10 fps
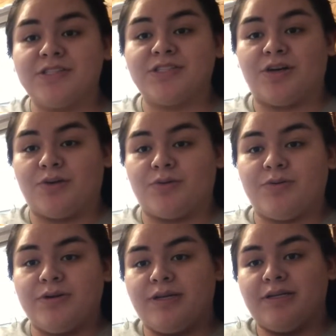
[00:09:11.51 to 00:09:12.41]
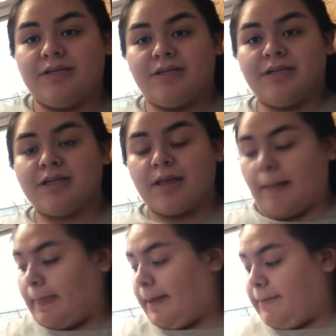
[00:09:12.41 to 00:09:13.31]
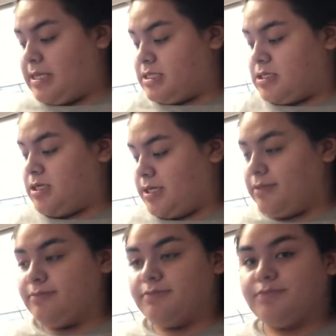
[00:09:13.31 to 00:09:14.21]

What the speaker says: so that means they're done.